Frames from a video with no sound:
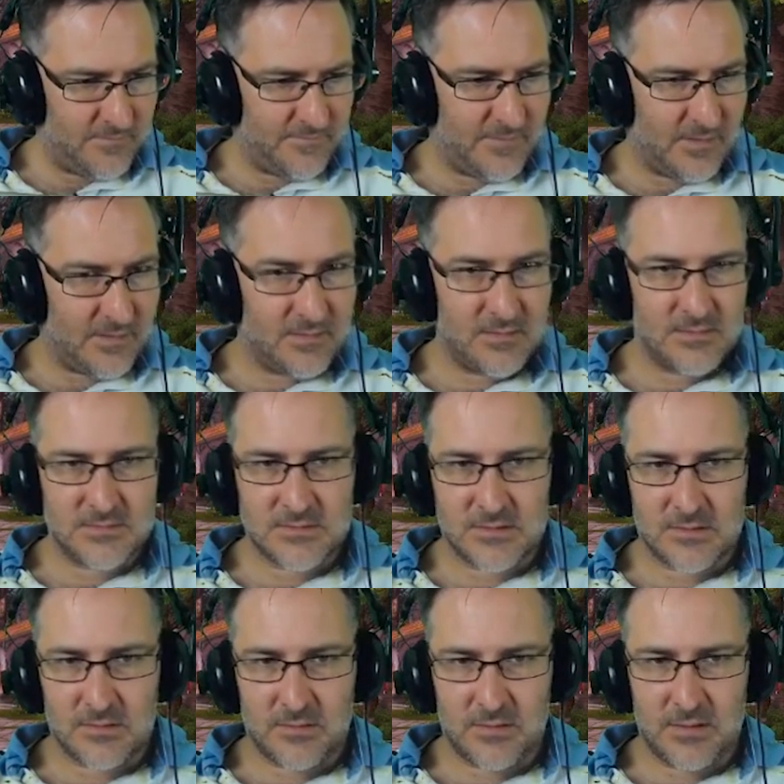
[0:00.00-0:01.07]
Valiant's
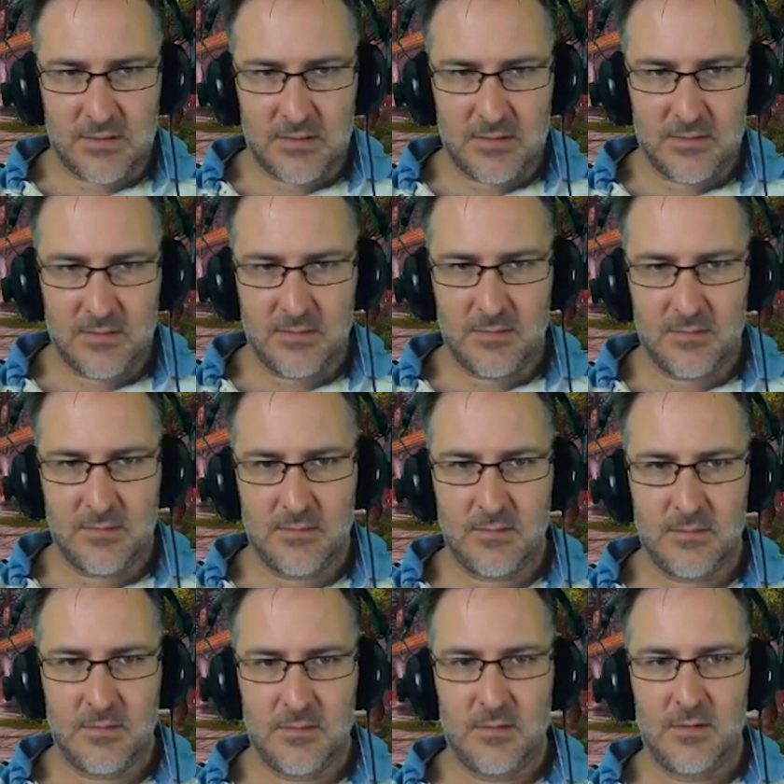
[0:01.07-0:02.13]
Glory
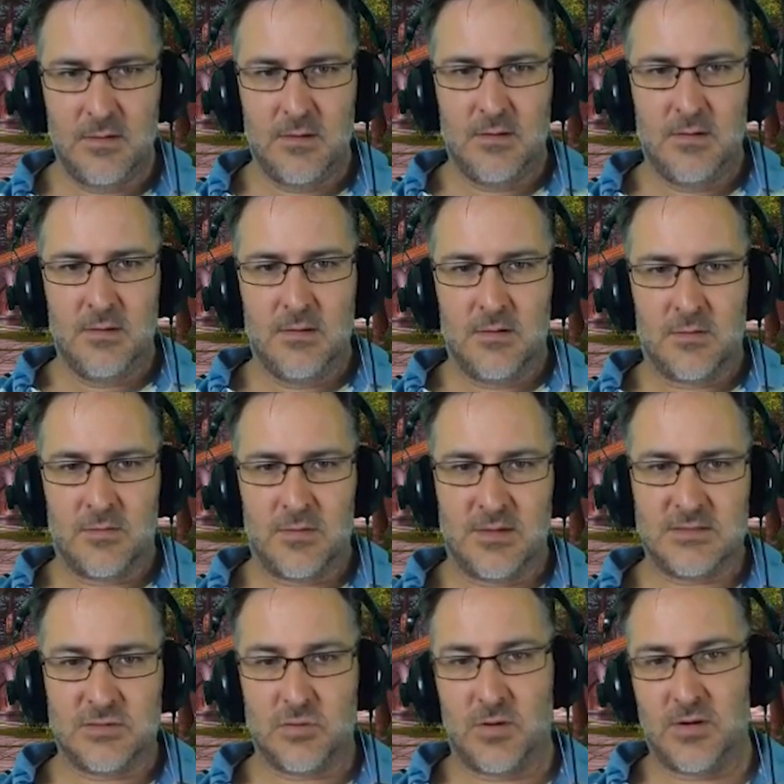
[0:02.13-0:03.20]

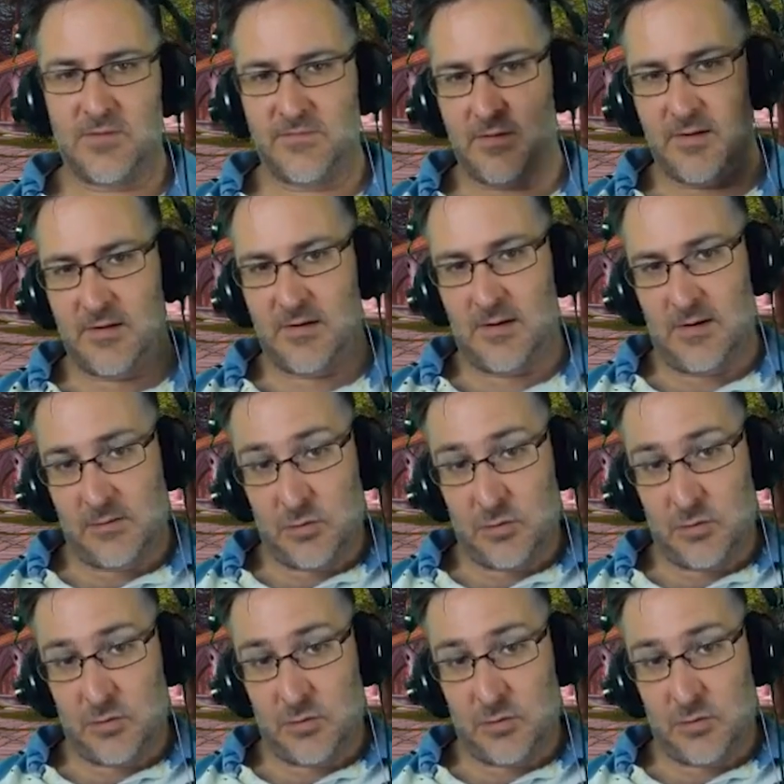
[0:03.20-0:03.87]
grants 24,